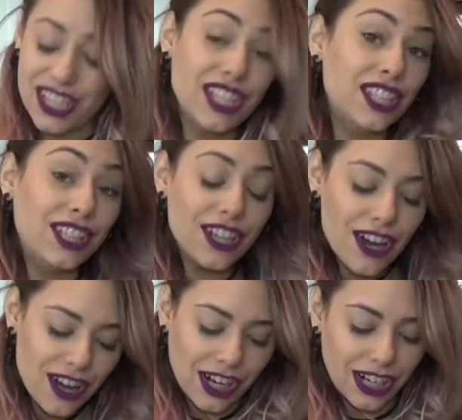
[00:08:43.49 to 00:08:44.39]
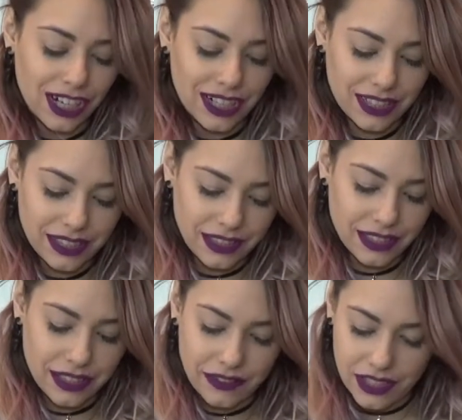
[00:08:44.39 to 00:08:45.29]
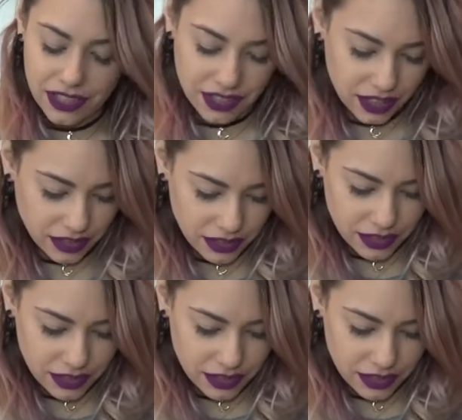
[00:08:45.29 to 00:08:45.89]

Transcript: star of this tart.